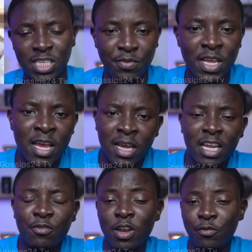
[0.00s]
TV.
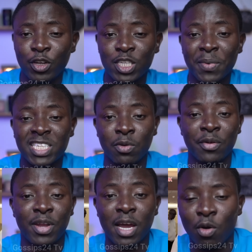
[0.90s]
Now feel free to check out
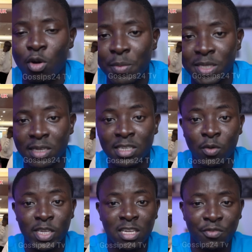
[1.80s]
the comment section of
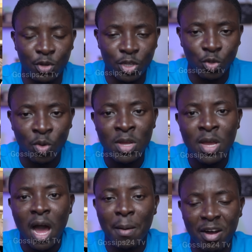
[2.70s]
our share video. So
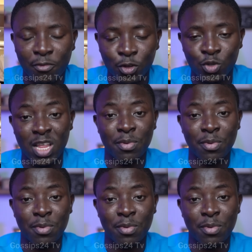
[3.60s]
I'm up for so you